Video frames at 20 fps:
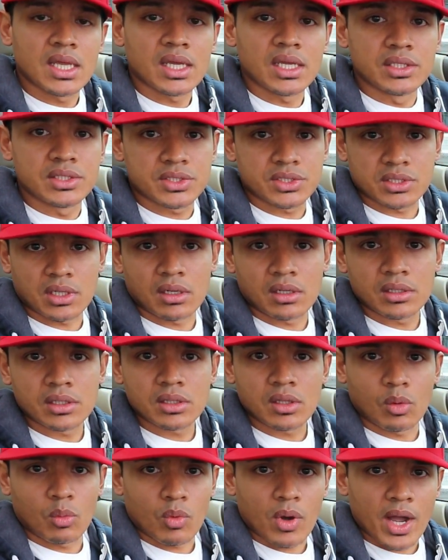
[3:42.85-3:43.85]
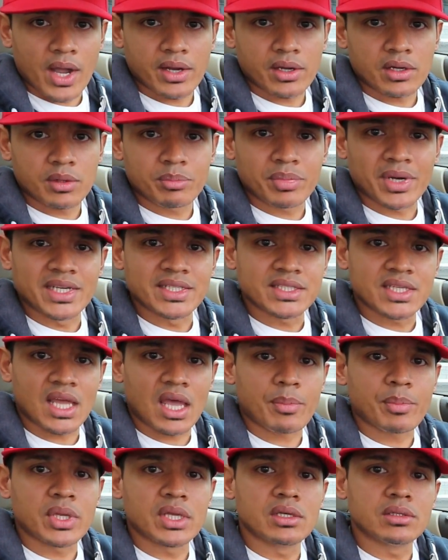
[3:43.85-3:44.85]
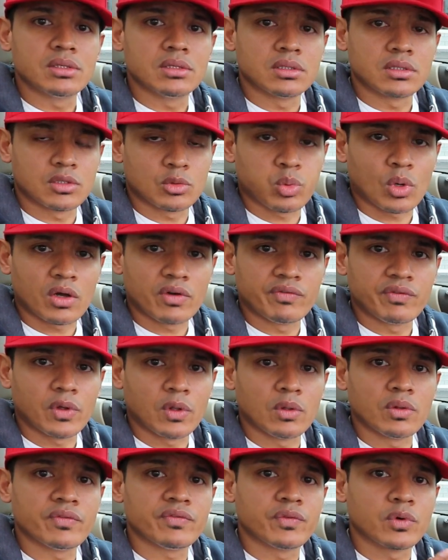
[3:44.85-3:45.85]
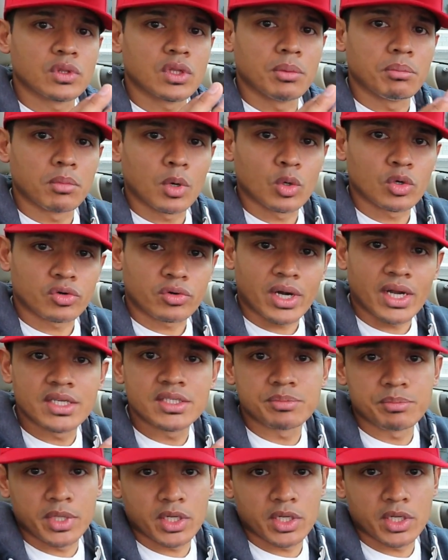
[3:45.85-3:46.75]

installing the wire by tapping into the 12-volt for the motorized